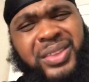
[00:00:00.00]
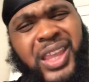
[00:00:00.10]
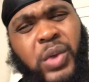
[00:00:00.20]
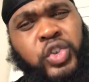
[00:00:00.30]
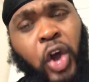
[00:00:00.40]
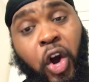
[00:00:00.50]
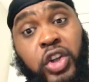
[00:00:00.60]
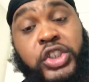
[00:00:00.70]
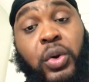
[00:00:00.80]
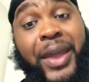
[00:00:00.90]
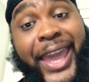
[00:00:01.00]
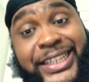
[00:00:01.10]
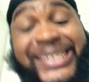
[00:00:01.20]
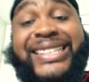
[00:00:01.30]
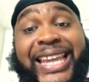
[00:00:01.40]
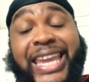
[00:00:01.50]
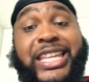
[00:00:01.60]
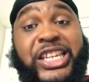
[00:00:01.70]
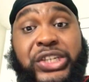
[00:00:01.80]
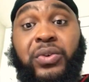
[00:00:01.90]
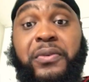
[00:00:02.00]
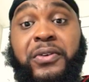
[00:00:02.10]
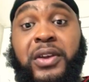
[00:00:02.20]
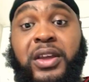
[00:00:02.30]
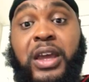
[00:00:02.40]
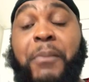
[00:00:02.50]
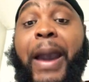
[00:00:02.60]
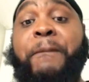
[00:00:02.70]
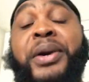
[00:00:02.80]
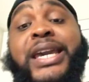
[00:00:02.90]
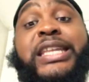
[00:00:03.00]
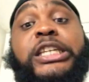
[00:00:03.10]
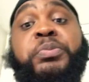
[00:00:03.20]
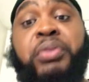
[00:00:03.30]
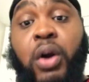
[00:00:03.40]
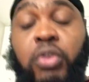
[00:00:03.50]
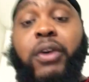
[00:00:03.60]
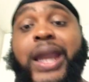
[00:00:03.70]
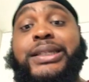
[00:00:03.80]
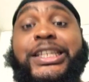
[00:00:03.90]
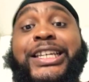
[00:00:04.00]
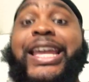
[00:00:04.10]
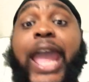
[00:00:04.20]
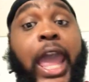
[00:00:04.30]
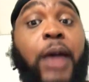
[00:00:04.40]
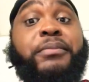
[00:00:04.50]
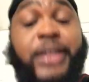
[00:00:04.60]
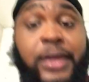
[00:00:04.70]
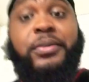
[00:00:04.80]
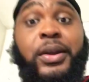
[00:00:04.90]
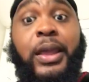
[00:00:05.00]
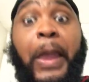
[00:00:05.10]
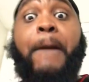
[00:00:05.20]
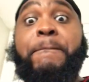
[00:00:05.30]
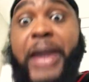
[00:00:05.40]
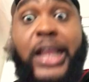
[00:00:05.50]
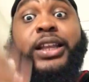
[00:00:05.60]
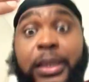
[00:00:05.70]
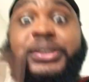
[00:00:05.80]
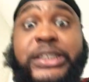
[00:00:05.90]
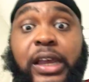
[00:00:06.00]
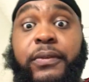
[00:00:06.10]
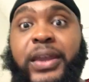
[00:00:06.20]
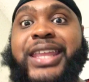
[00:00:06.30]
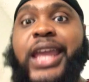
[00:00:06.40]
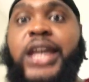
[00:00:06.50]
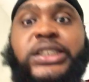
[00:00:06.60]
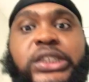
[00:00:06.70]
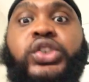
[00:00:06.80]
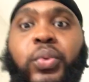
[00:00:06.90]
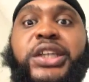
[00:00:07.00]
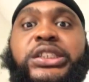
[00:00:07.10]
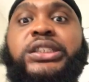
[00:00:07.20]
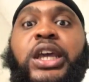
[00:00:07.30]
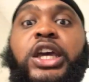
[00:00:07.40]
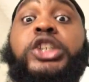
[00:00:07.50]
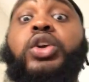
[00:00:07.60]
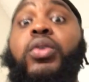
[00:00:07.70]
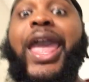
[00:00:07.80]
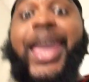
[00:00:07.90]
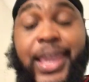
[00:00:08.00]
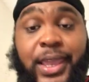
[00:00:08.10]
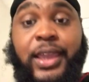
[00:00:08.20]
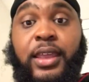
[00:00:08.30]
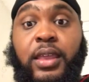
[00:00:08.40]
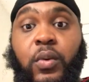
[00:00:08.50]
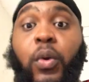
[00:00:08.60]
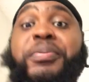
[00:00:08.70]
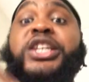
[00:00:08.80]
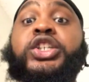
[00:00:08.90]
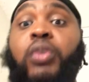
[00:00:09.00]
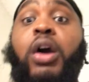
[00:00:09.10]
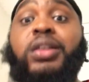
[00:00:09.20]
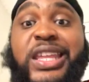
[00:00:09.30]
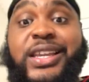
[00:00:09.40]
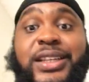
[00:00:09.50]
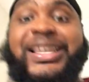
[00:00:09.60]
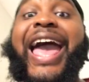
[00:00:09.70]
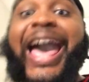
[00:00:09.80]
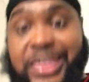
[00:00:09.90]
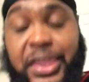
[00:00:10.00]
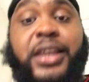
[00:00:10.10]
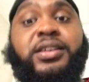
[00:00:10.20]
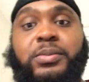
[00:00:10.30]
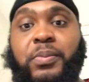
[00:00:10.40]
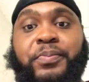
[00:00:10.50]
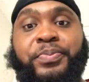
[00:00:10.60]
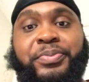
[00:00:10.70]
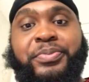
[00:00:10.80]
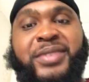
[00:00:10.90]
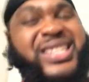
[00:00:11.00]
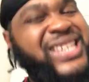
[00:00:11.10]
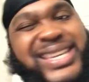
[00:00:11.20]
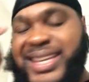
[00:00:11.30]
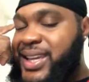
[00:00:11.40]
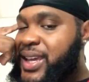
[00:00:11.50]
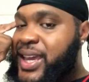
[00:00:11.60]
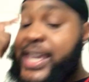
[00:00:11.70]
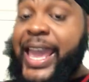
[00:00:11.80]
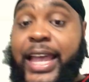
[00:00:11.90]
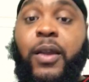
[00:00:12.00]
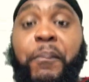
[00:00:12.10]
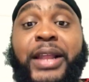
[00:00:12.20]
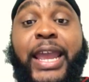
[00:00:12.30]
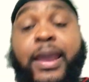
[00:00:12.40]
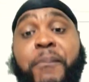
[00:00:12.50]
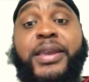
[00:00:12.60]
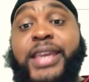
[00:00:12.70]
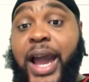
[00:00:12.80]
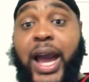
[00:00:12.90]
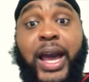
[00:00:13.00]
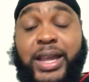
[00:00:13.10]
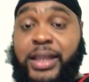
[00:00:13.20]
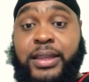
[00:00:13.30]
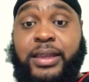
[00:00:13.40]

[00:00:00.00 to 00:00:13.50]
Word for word: He was also educating the youth by putting these programs in to help them better themselves and their situations so they would be strong leaders after him. See, he had a plan beyond